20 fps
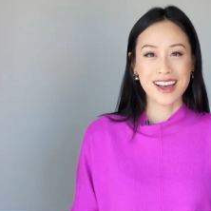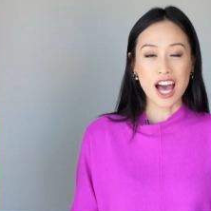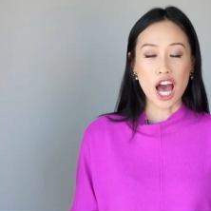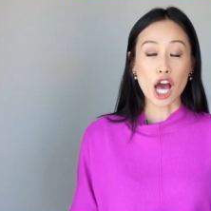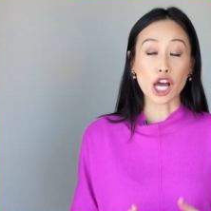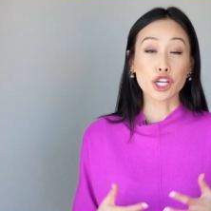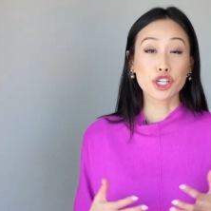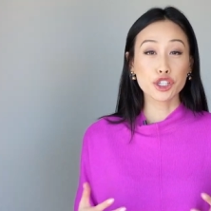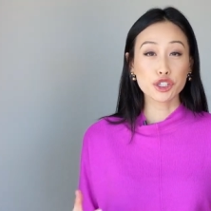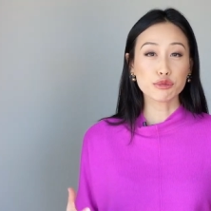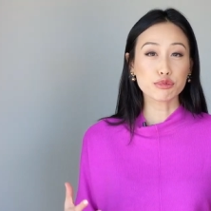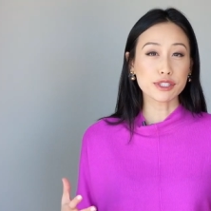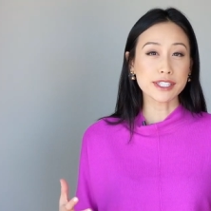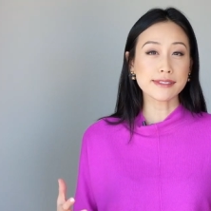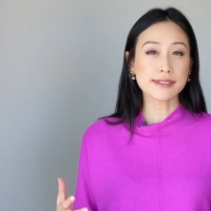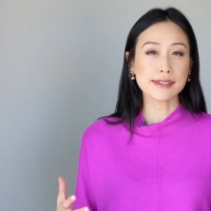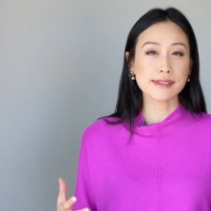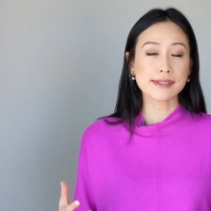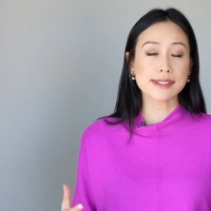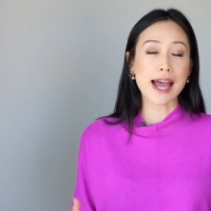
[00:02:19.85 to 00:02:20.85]
A good
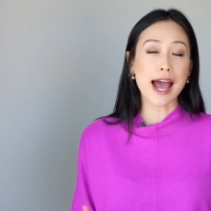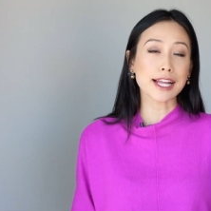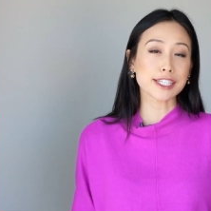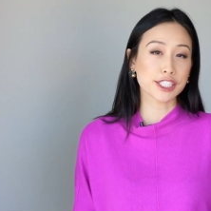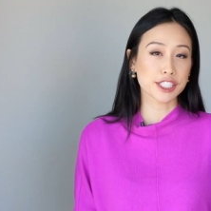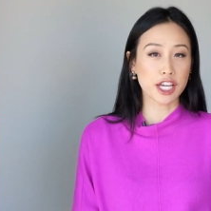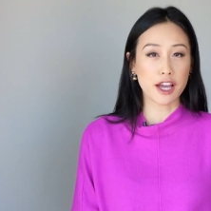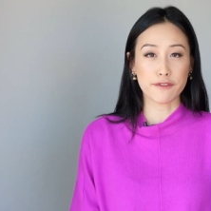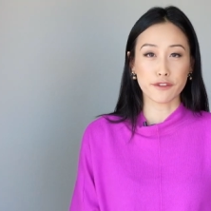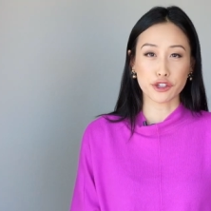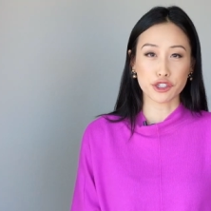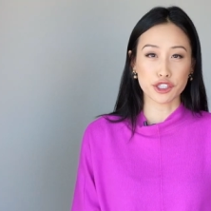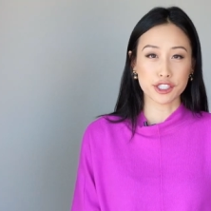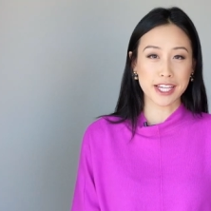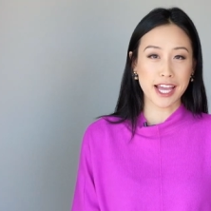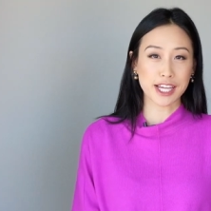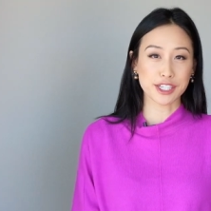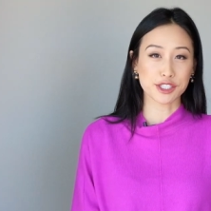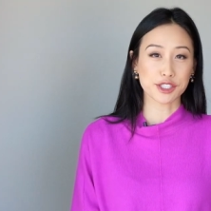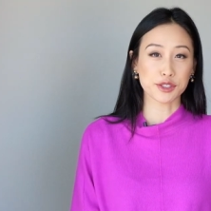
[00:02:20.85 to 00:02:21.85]
reason not to cover your
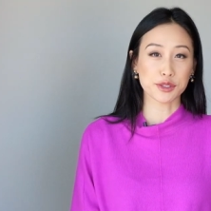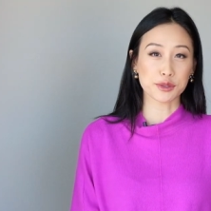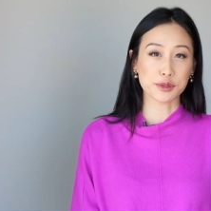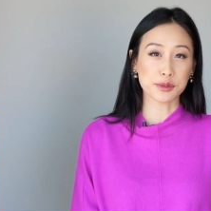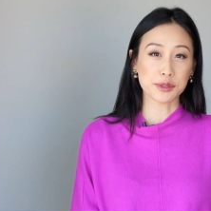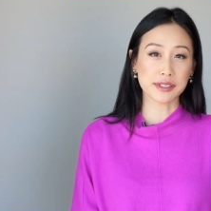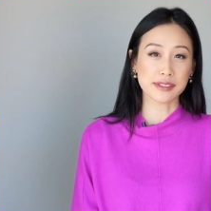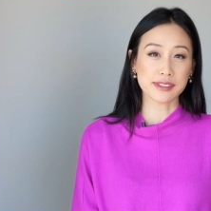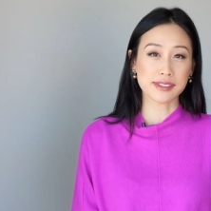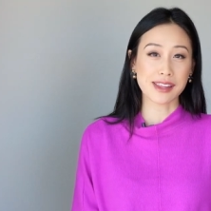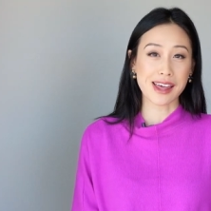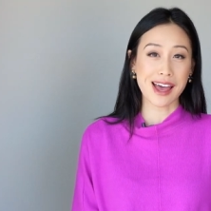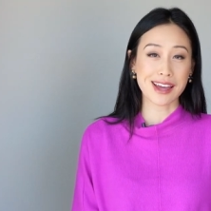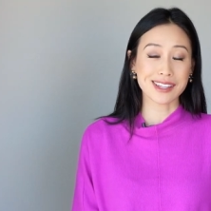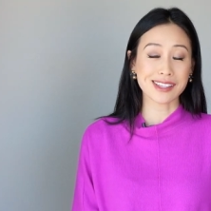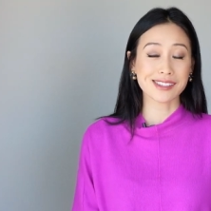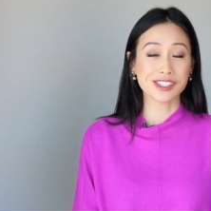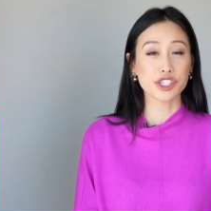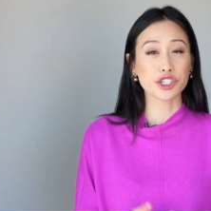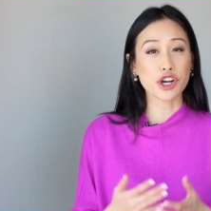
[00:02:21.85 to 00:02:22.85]
tattoo is that
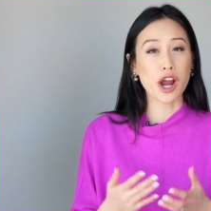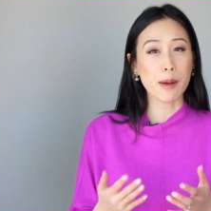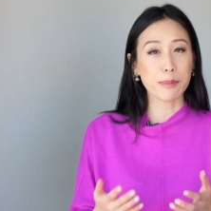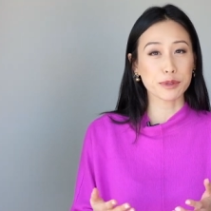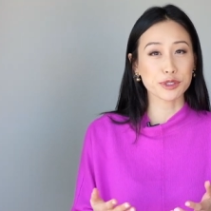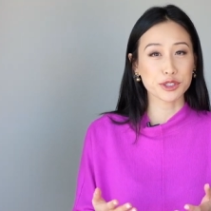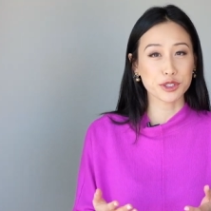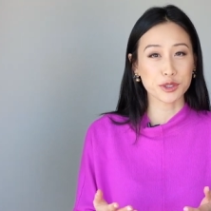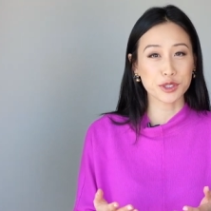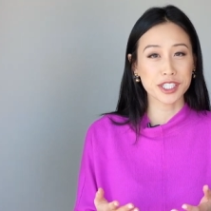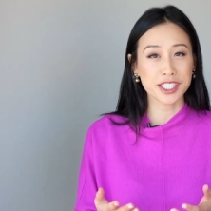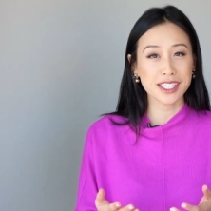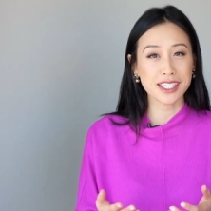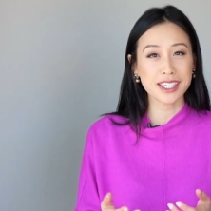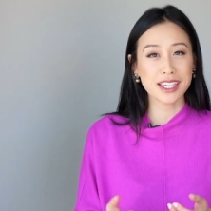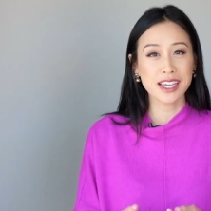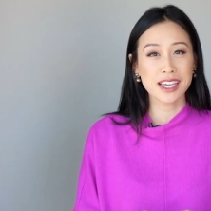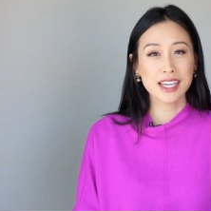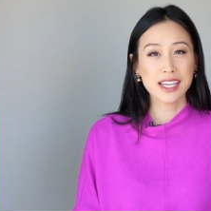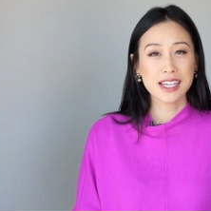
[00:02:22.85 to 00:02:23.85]
it's your
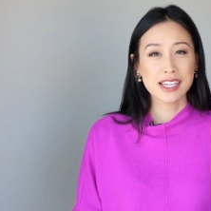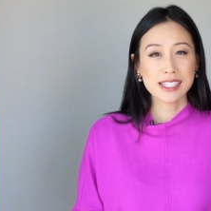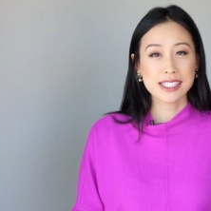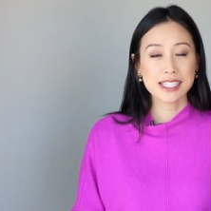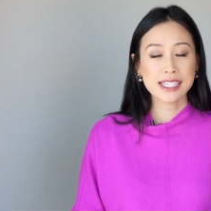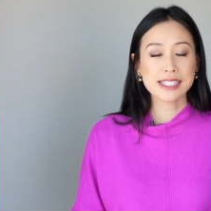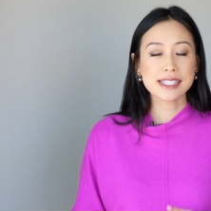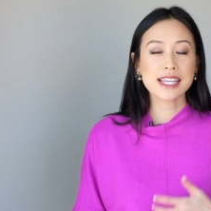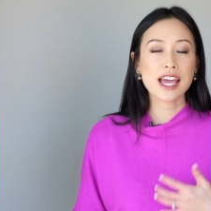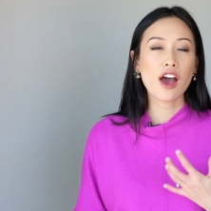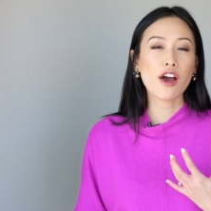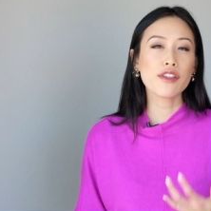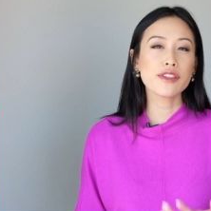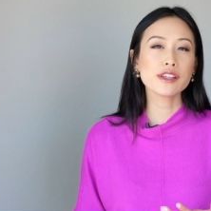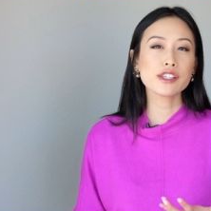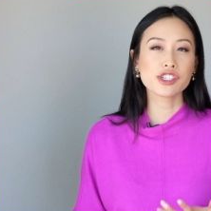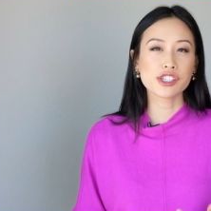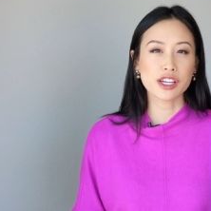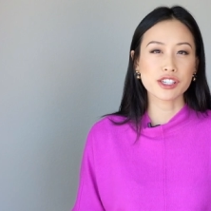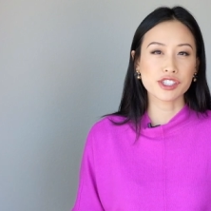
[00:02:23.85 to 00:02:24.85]
opportunity to tell the
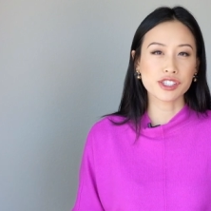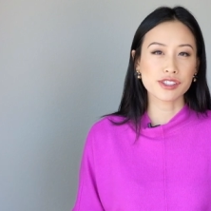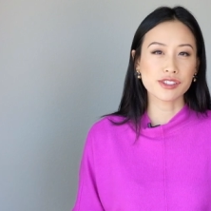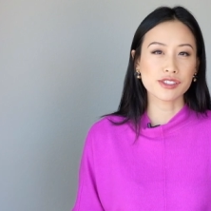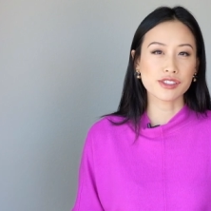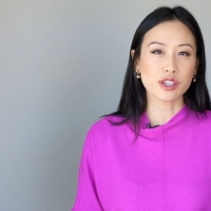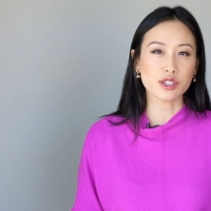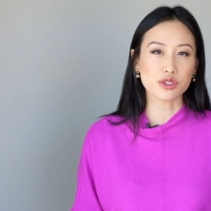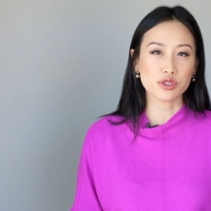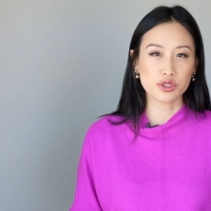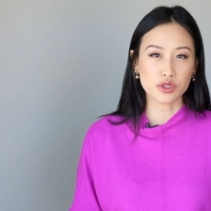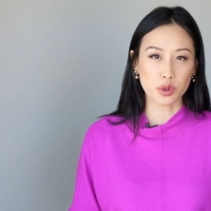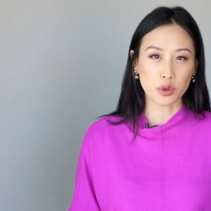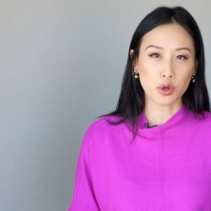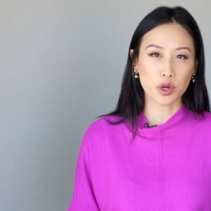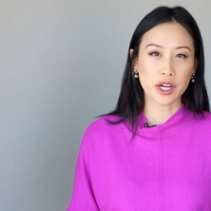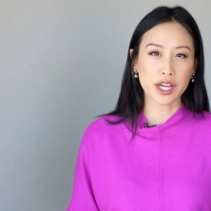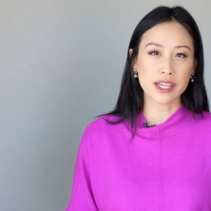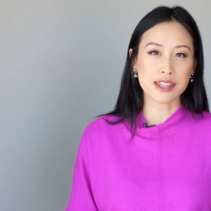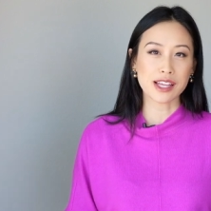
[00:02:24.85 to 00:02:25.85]
judges a
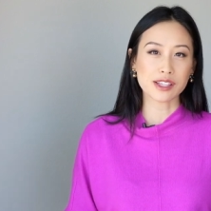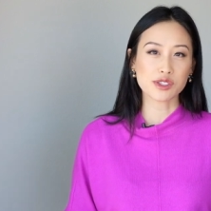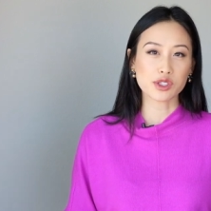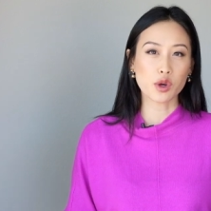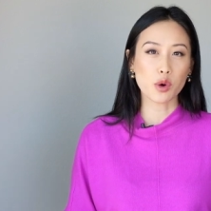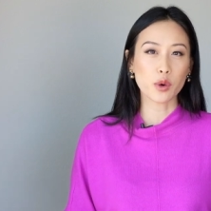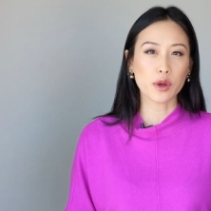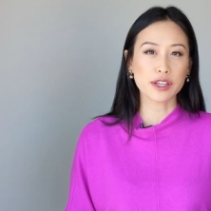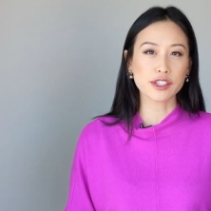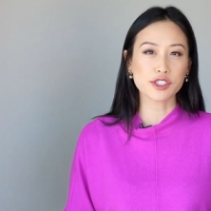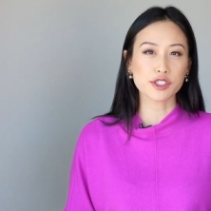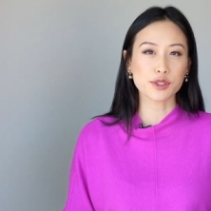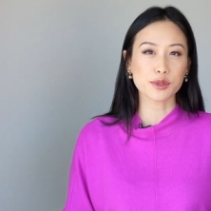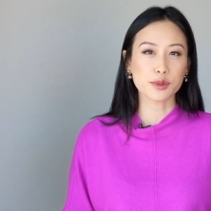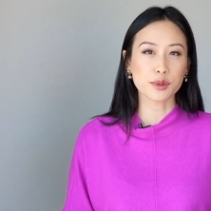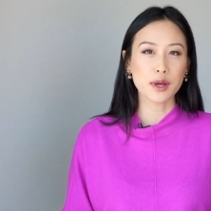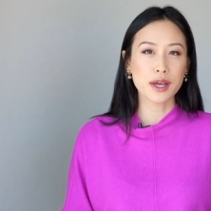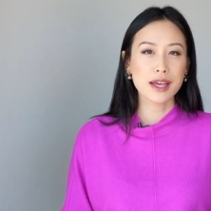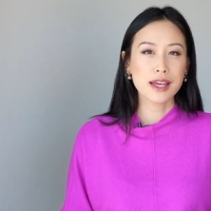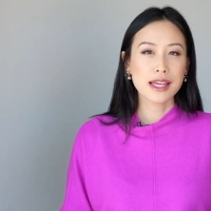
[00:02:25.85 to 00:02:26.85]
story that's going
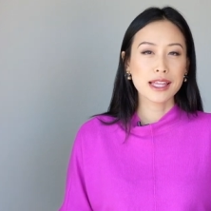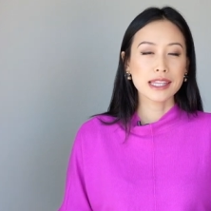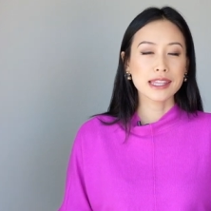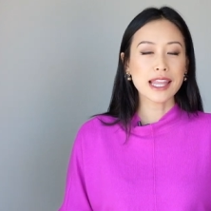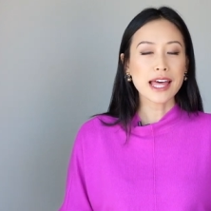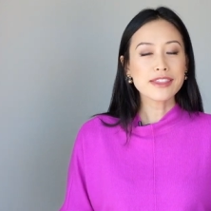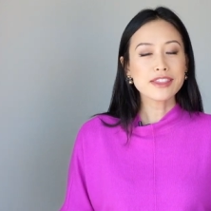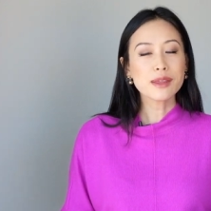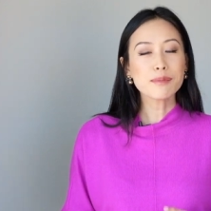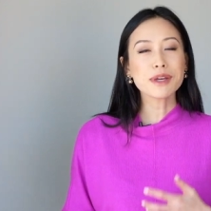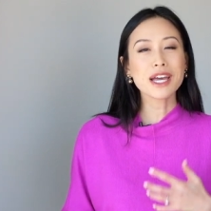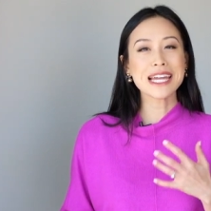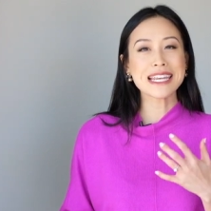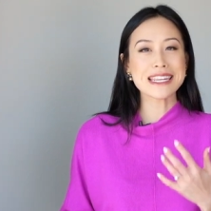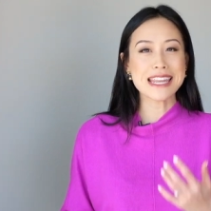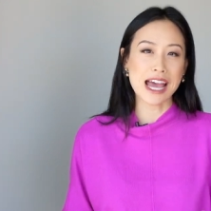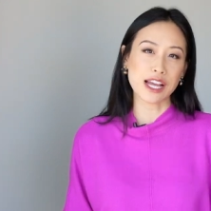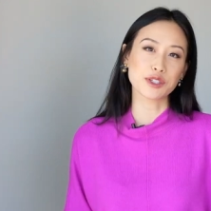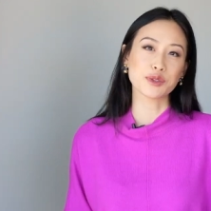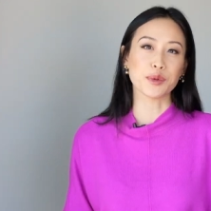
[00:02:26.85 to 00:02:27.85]
to let them
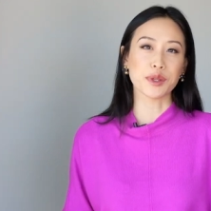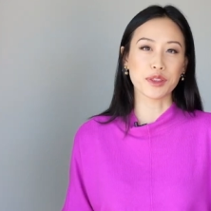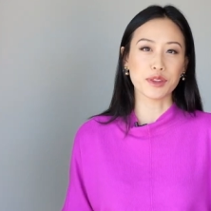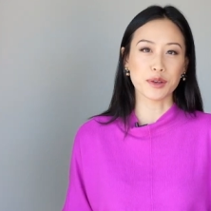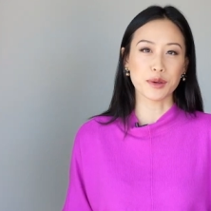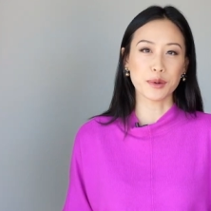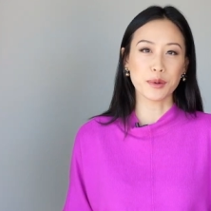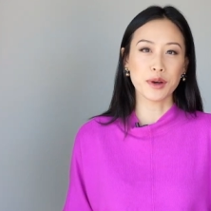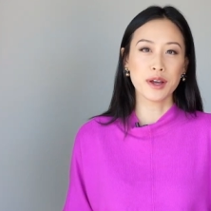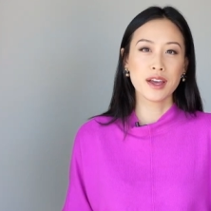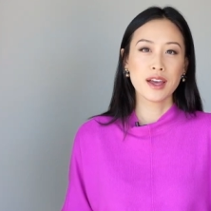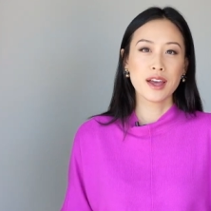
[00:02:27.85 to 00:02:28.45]
connect with you.